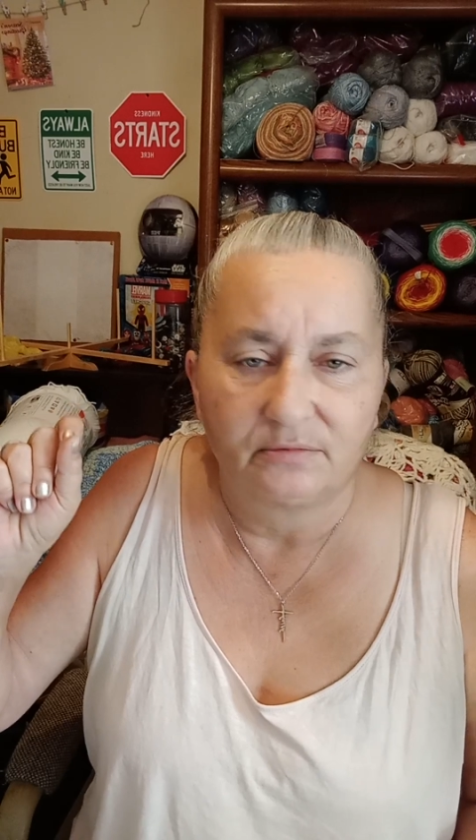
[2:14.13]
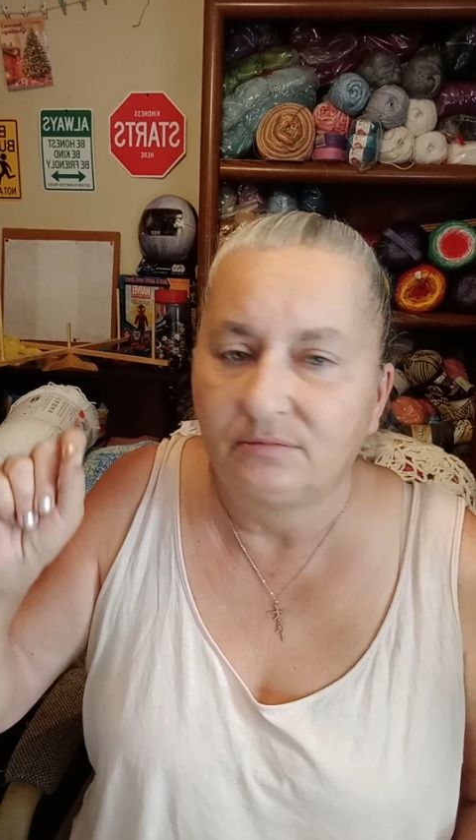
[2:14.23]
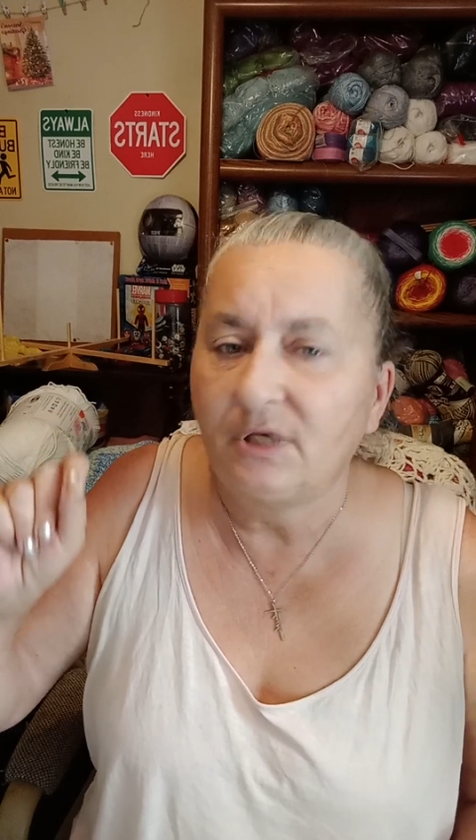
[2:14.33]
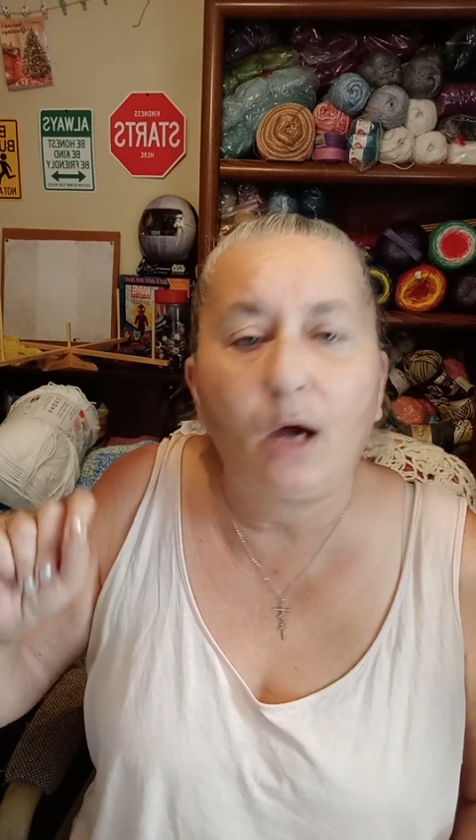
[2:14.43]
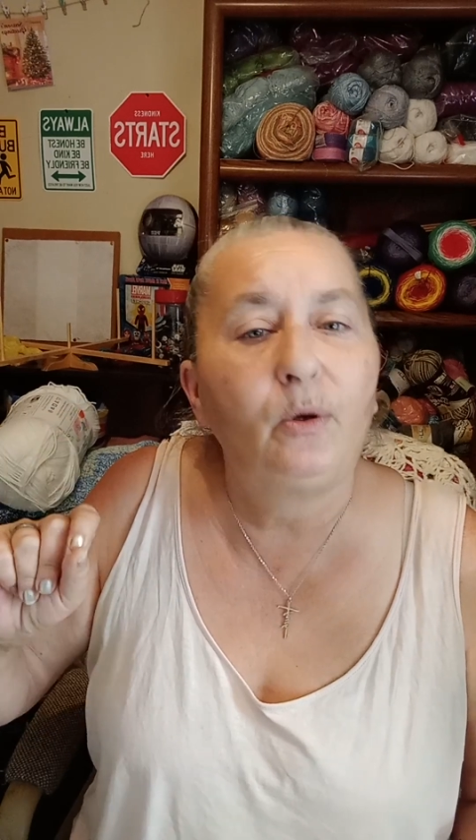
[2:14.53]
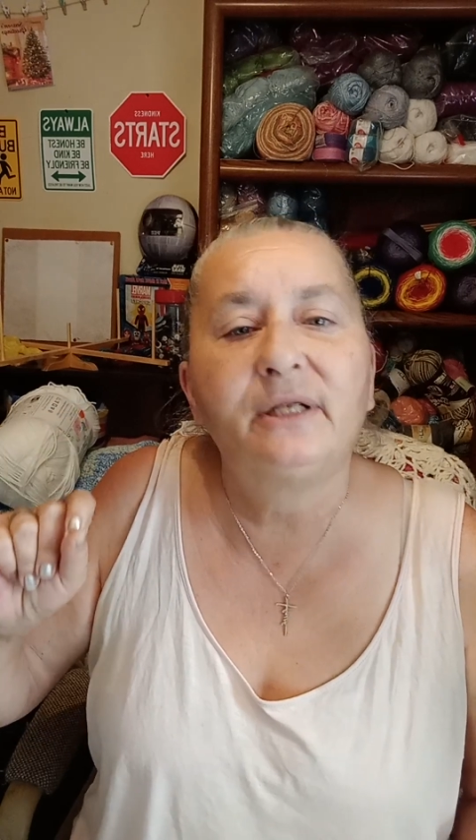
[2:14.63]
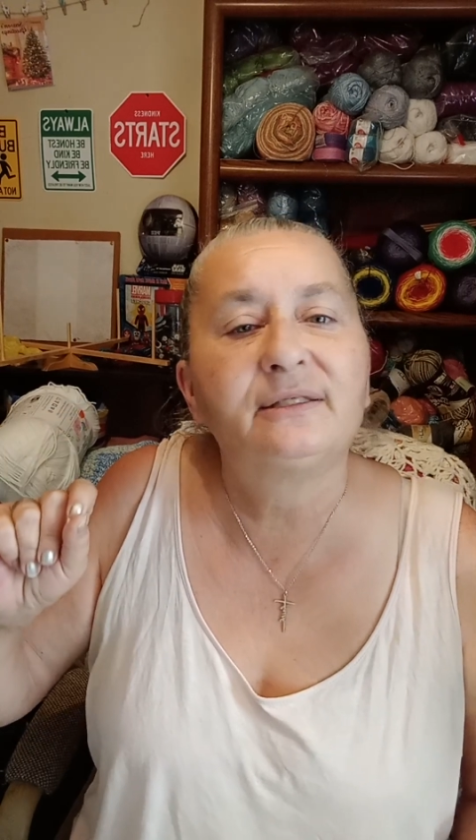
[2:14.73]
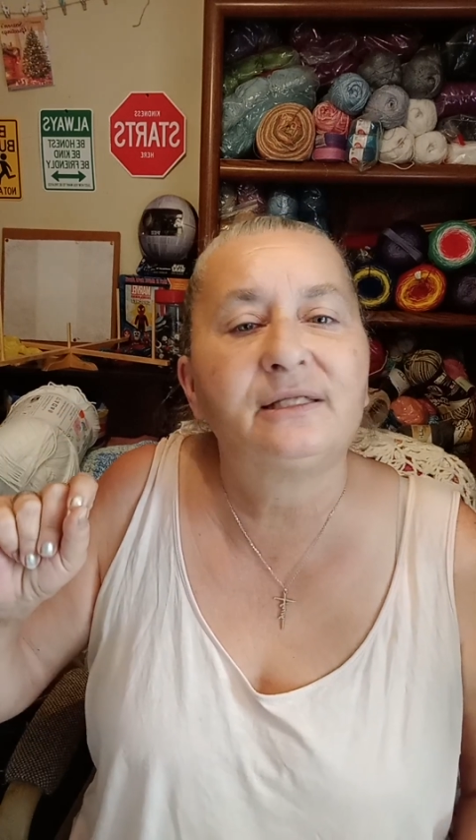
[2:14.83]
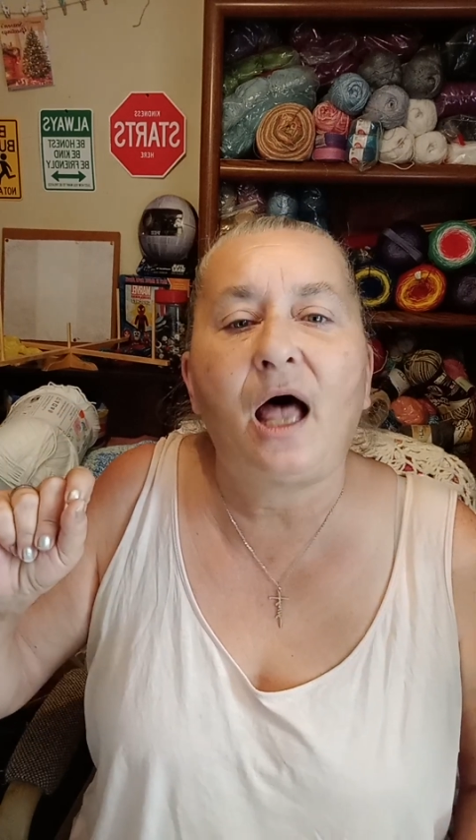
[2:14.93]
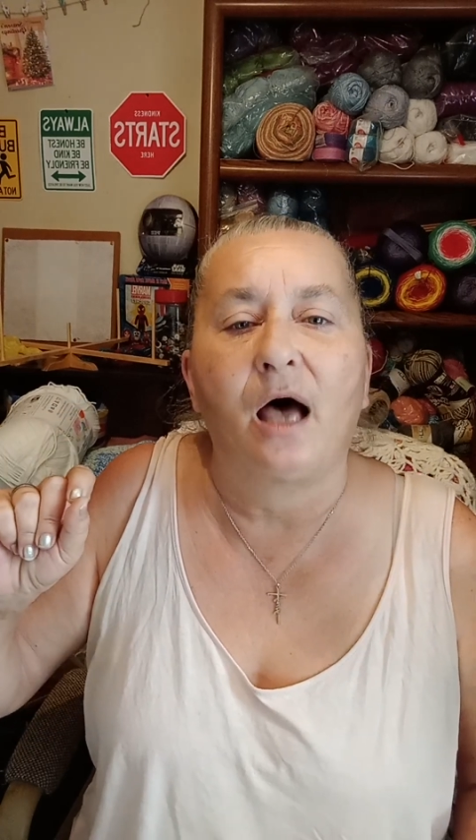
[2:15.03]
No, it
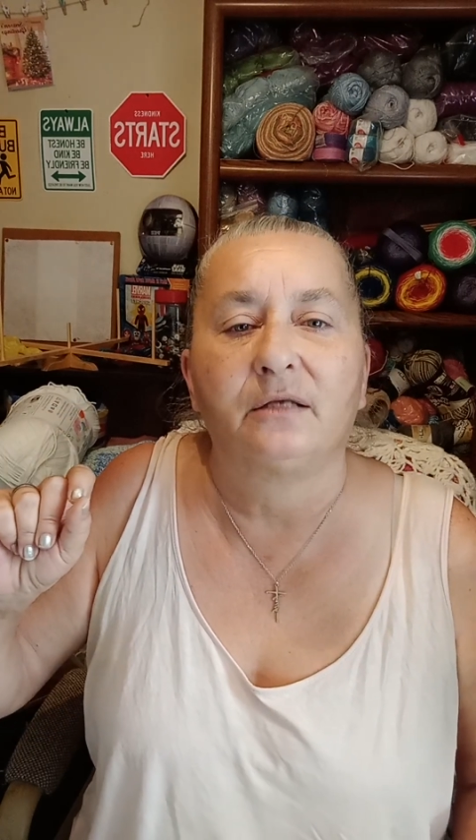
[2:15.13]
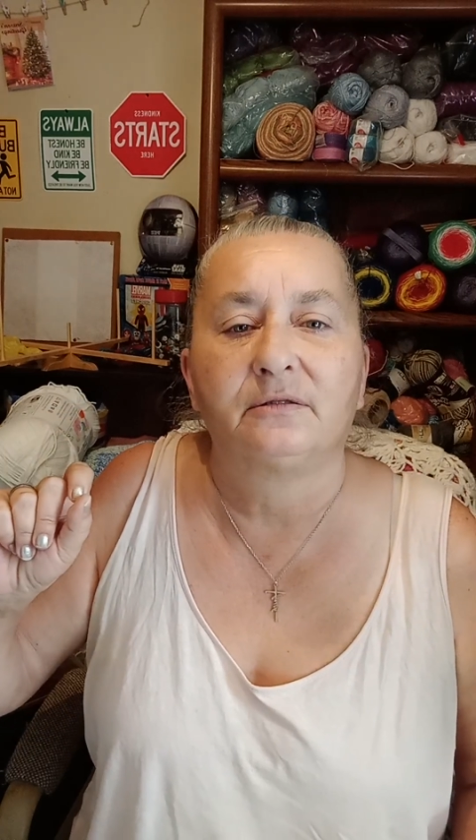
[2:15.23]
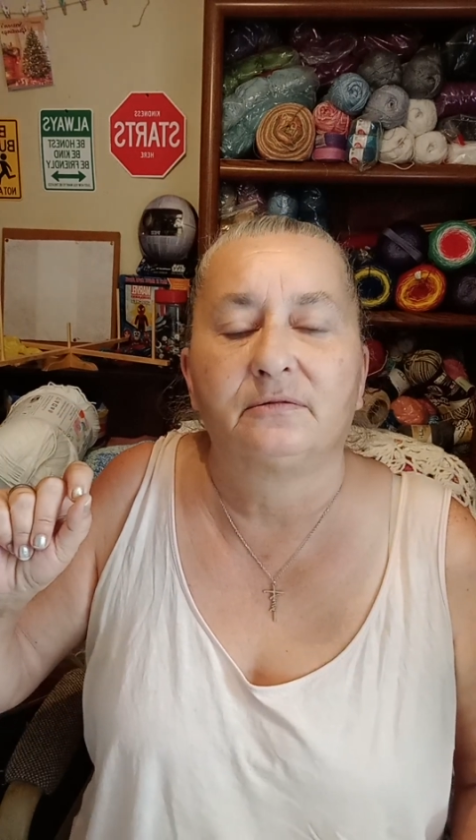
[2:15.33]
is not.